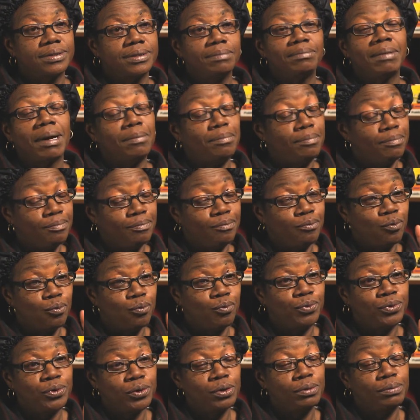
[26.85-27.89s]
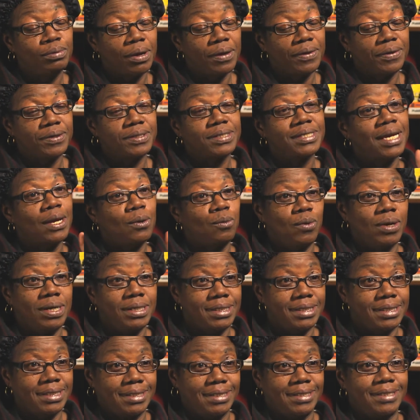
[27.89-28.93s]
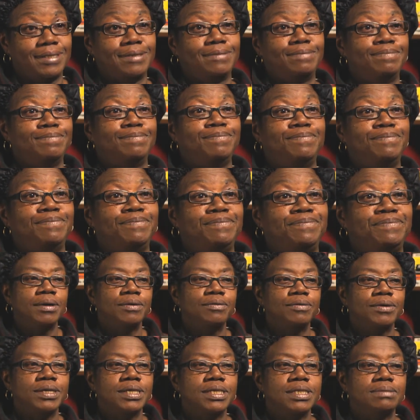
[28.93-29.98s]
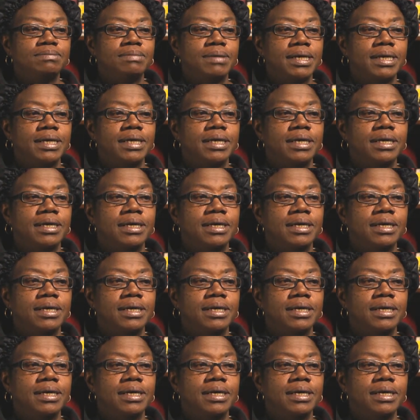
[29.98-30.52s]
My two brothers and one sister. I raised my